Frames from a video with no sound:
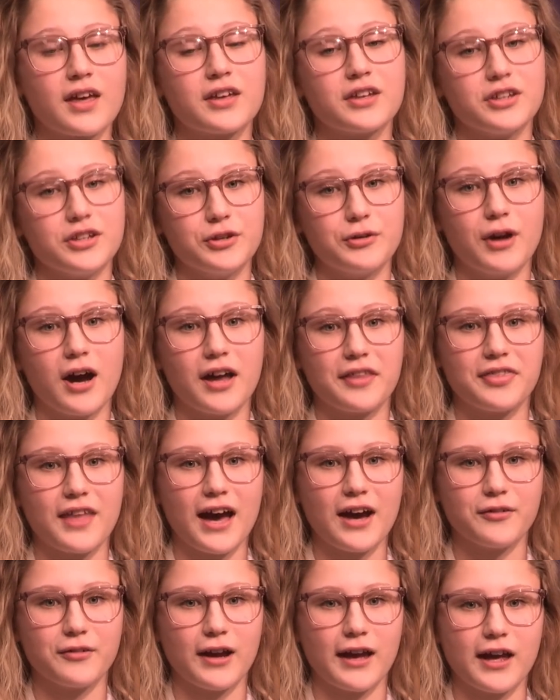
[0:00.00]
You got
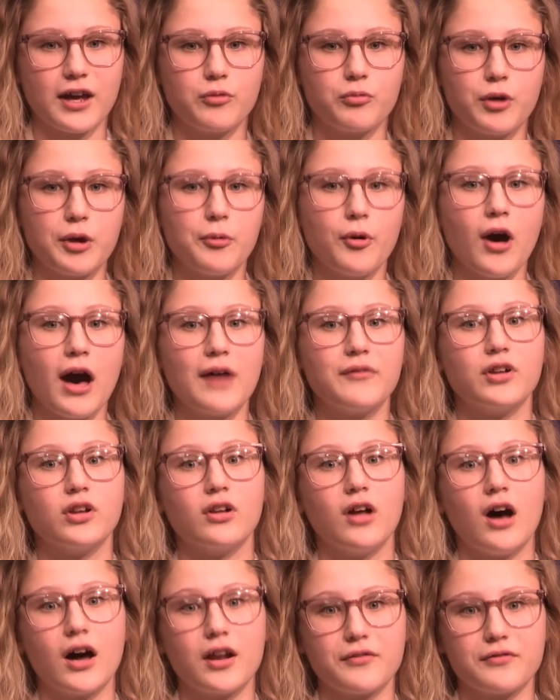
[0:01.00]
that right. We will have a
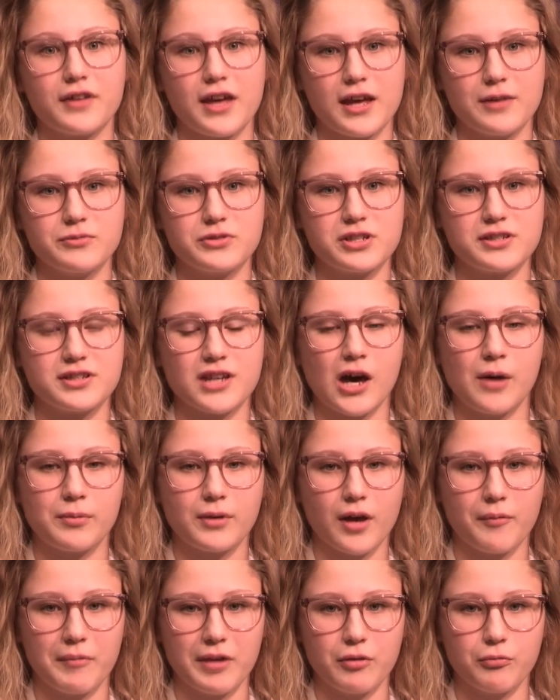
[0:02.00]
lot of games this
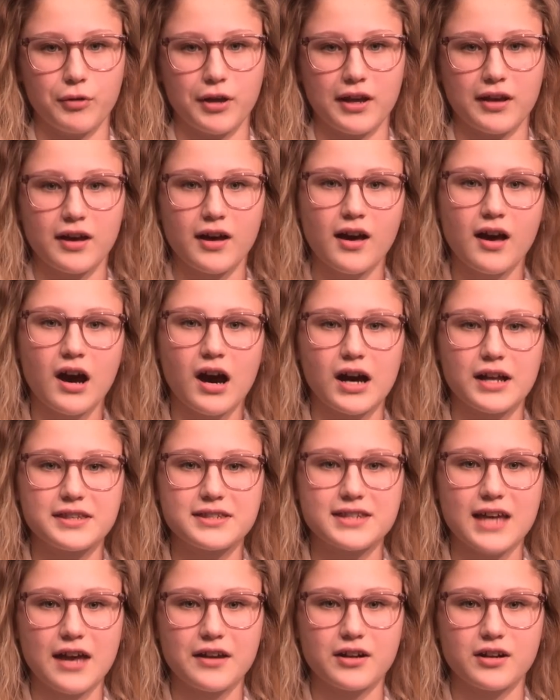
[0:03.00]
upcoming week. On
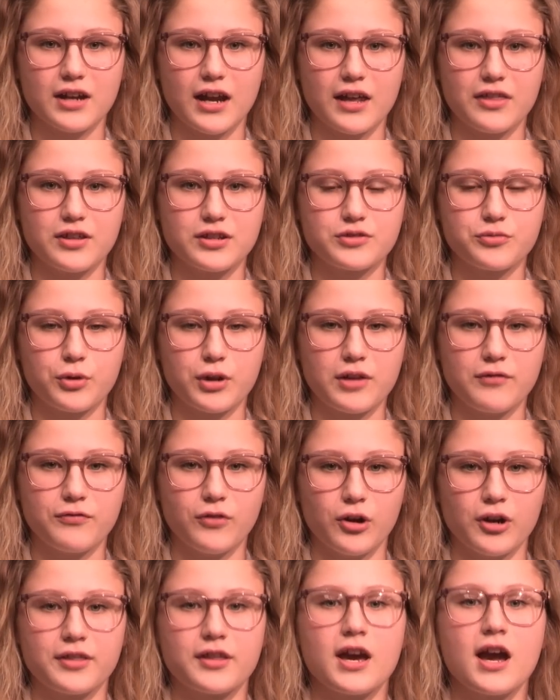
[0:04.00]
Saturday, the
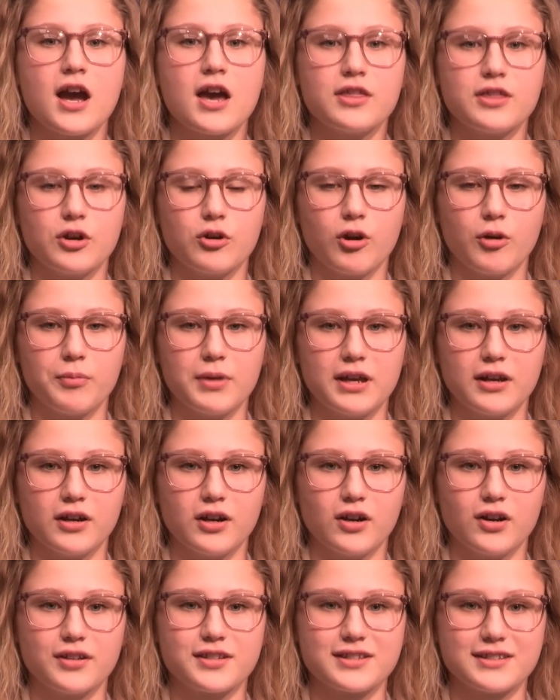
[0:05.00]
24th, there will be a
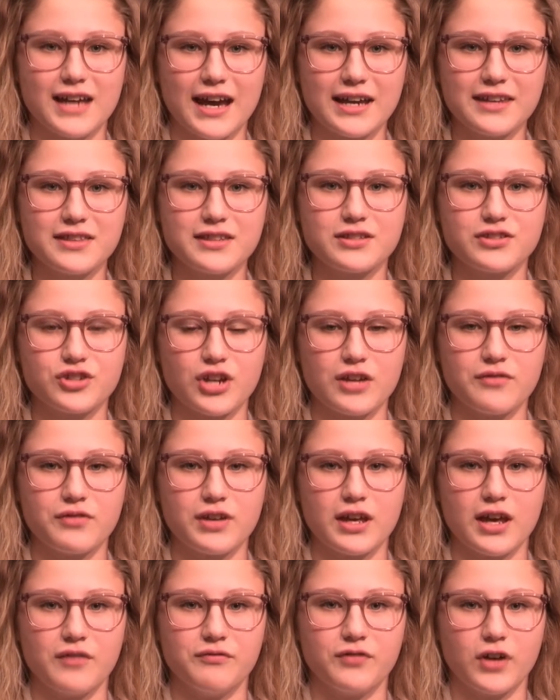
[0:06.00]
girls' ninth
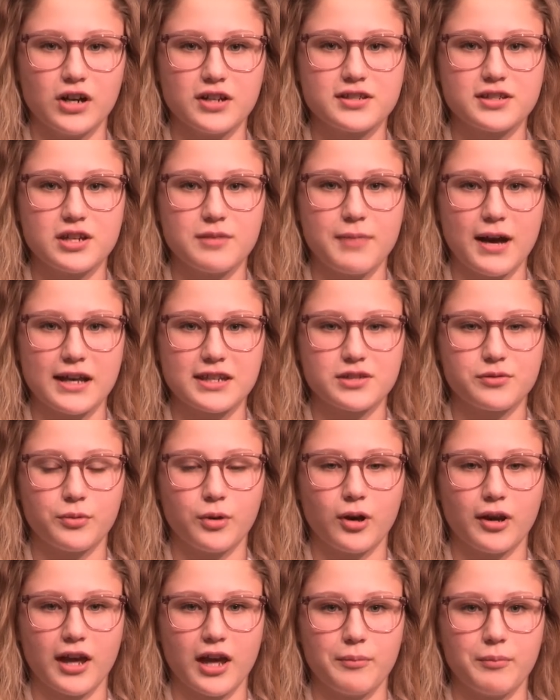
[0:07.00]
JV and varsity
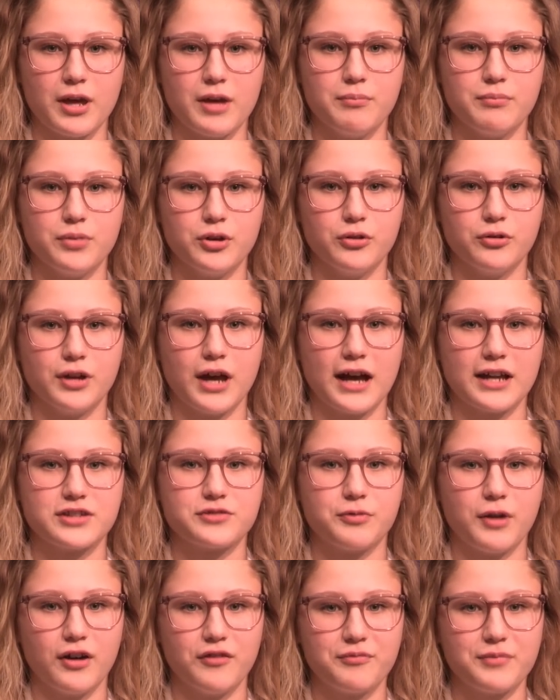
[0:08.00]
basketball game in Boone at
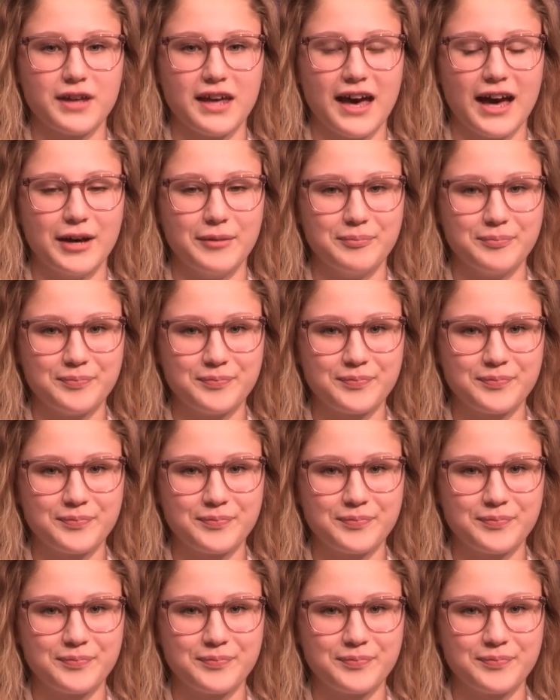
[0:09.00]
12 p.m.